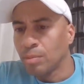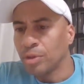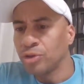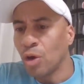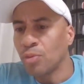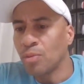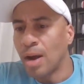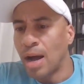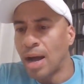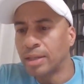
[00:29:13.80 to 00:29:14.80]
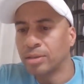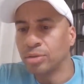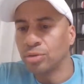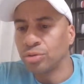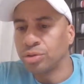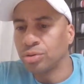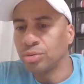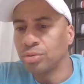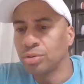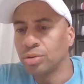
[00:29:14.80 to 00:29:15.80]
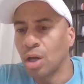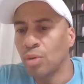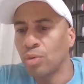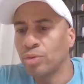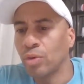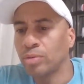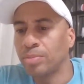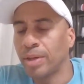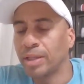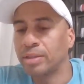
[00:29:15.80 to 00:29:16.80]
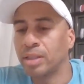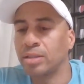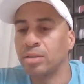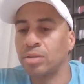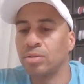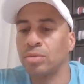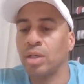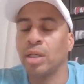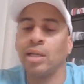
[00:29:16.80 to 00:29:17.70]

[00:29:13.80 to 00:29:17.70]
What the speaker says: But you open my eyes to new shoes I wouldn't normally pay attention to.